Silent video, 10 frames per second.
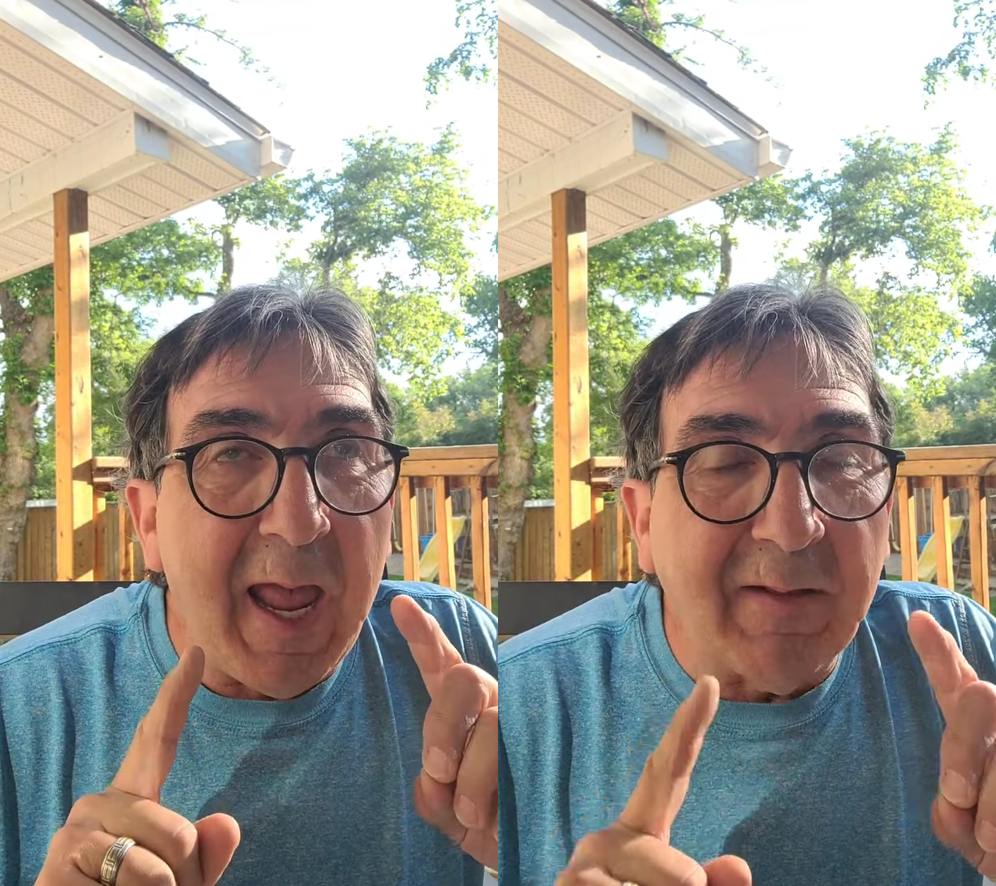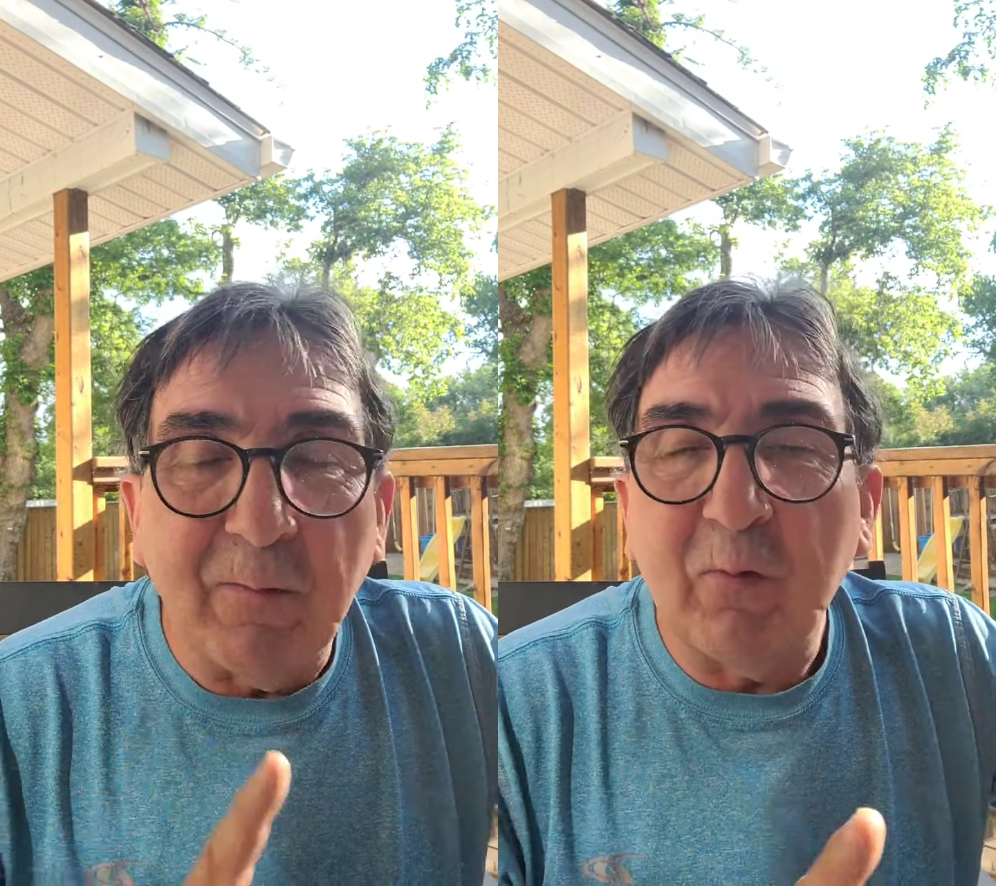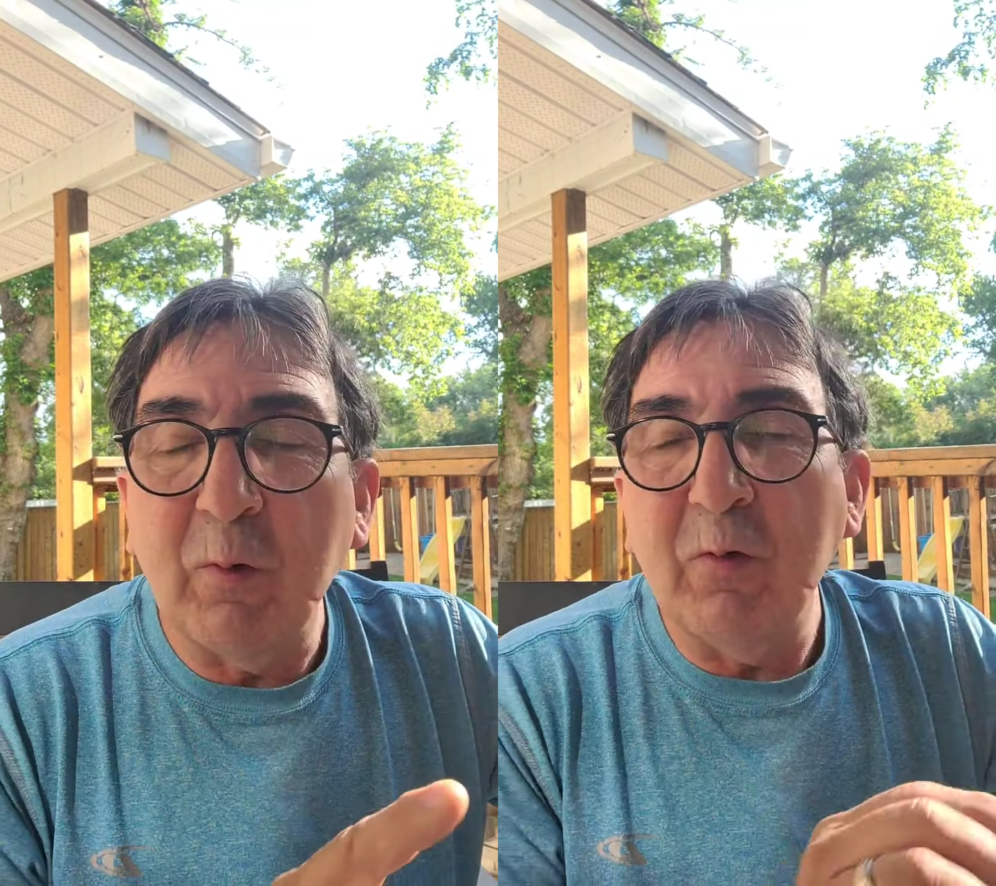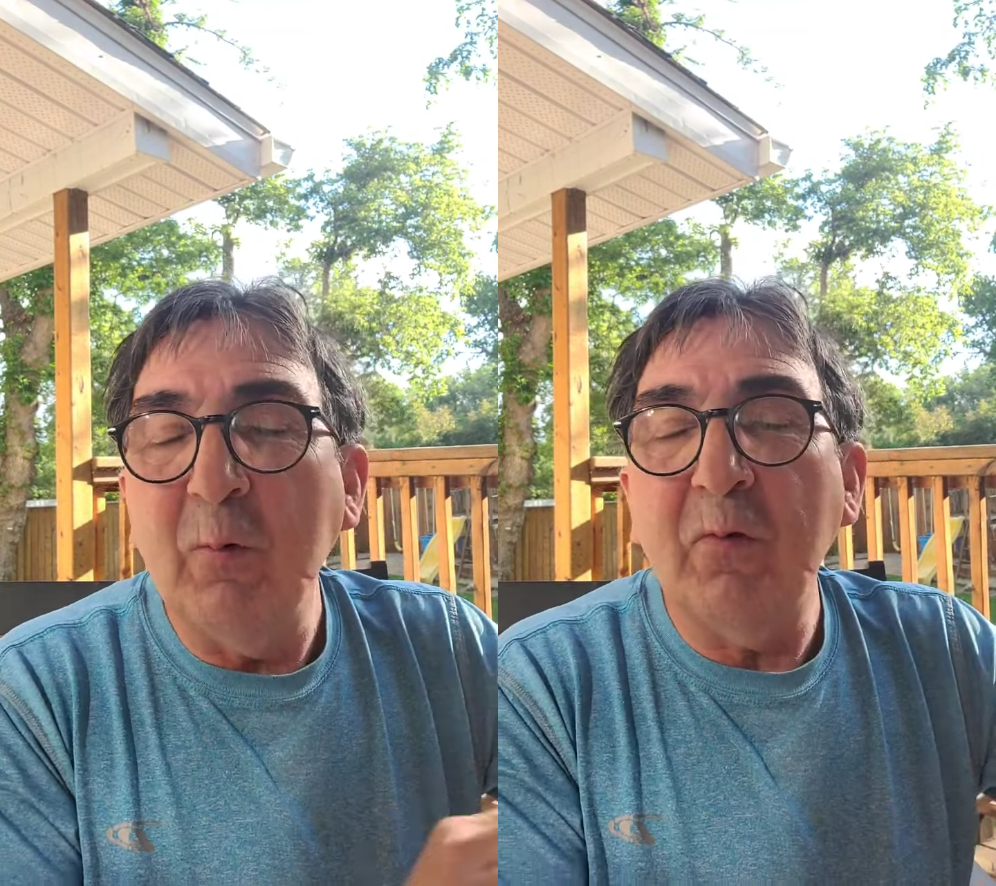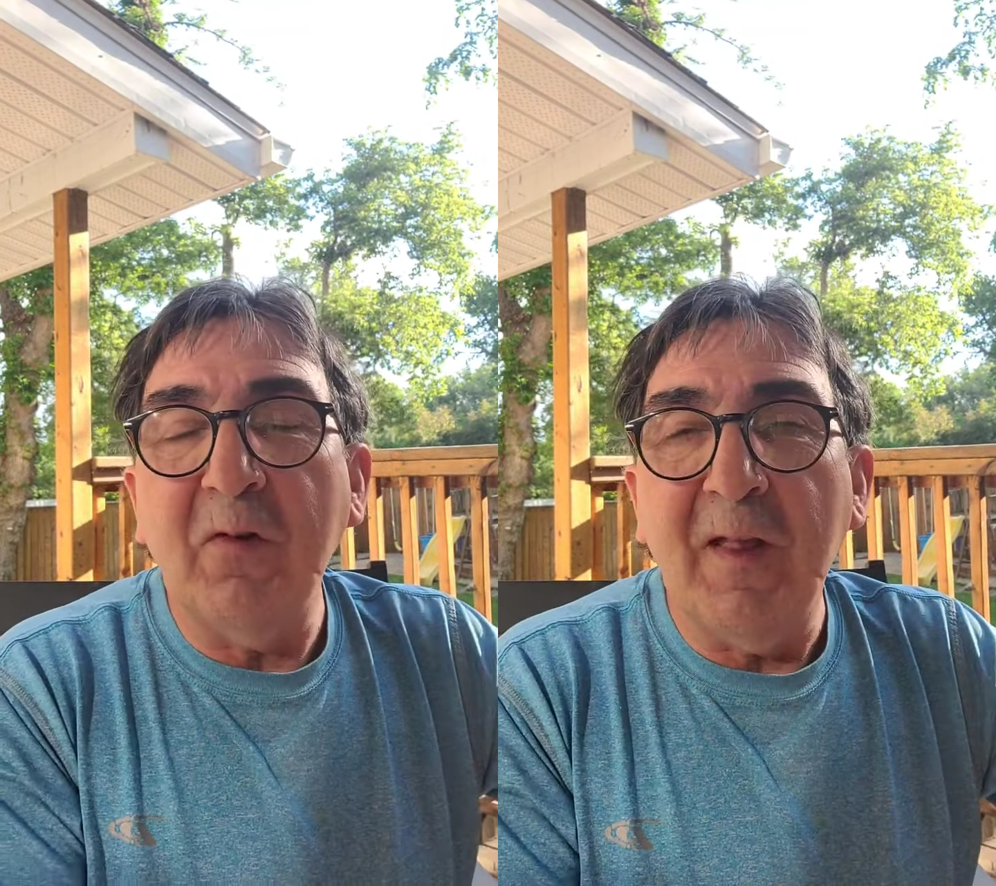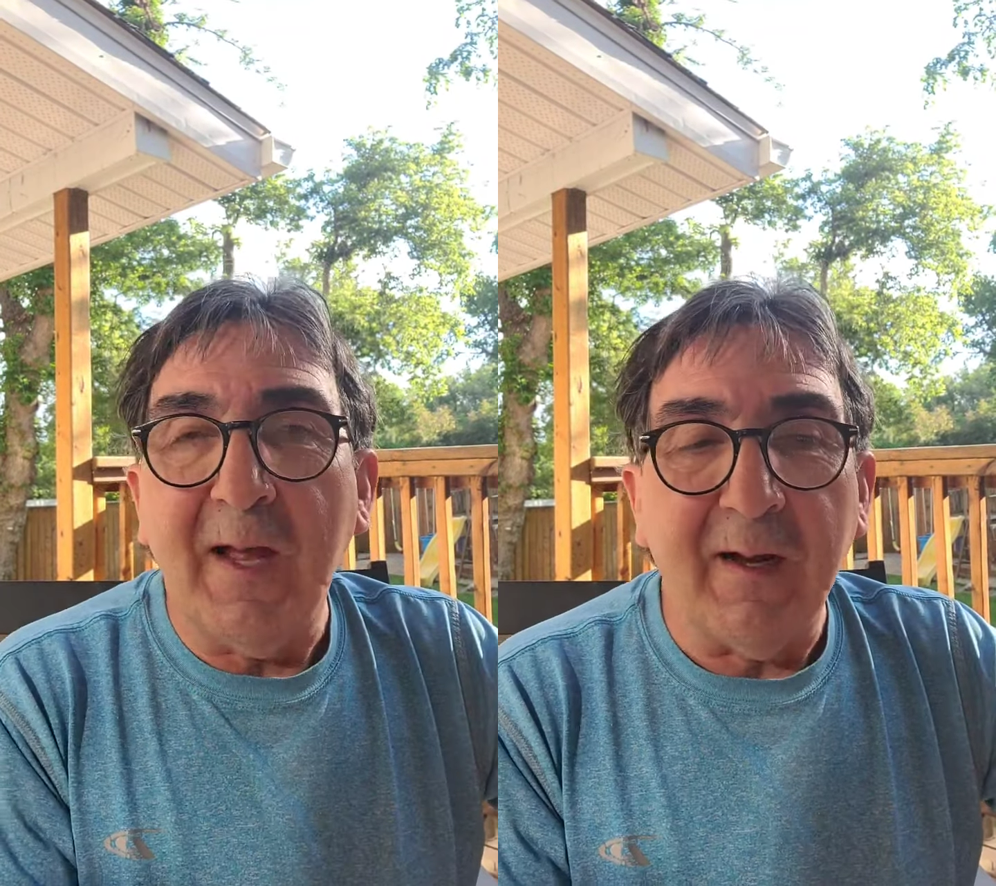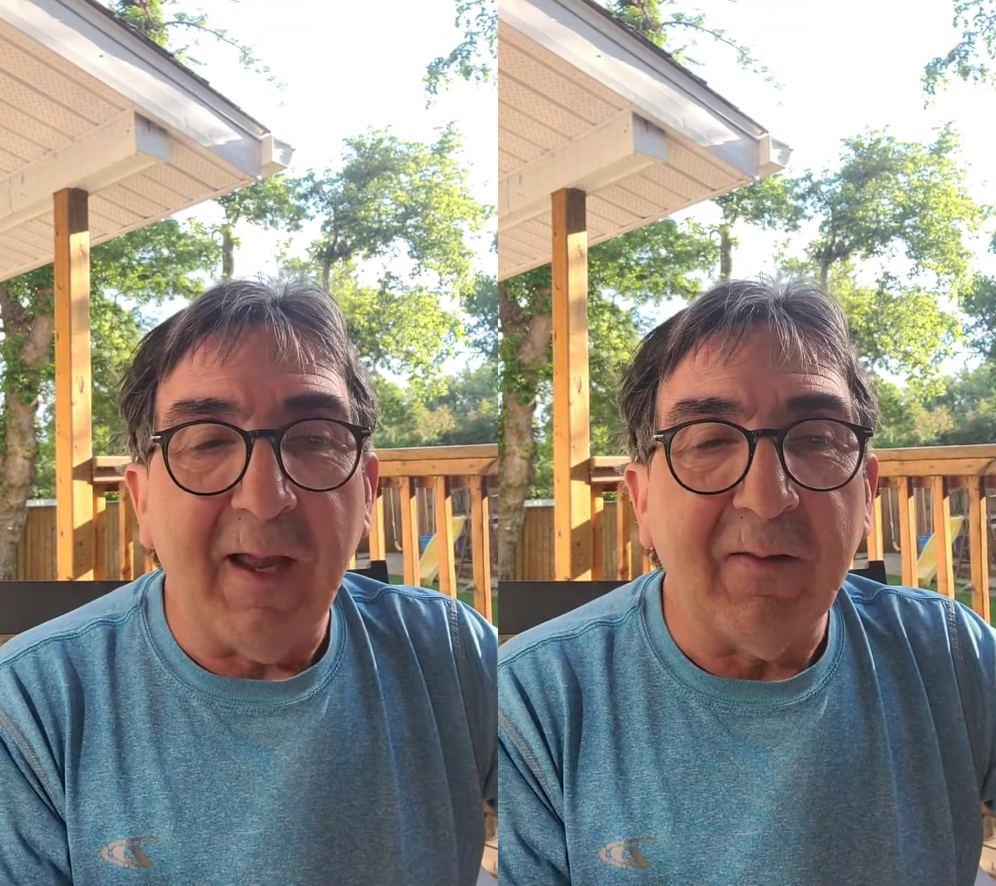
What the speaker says: And there's good news to that.